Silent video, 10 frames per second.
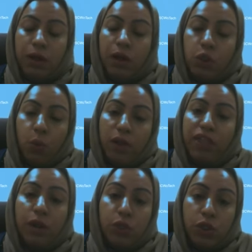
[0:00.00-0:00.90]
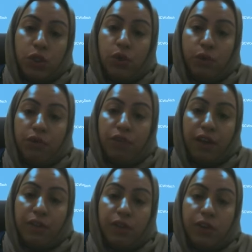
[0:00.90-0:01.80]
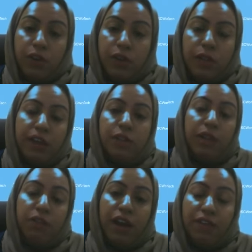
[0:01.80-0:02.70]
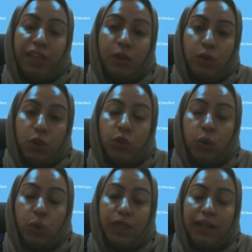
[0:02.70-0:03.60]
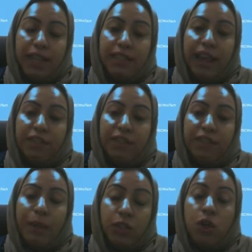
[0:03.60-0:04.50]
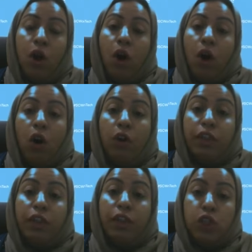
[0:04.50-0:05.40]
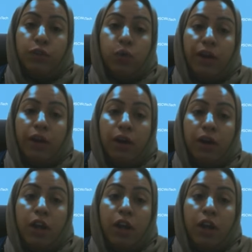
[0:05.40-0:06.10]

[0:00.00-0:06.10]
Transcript: So 1,000 over 5 years gives me the 5,000 total that I have spent on the software.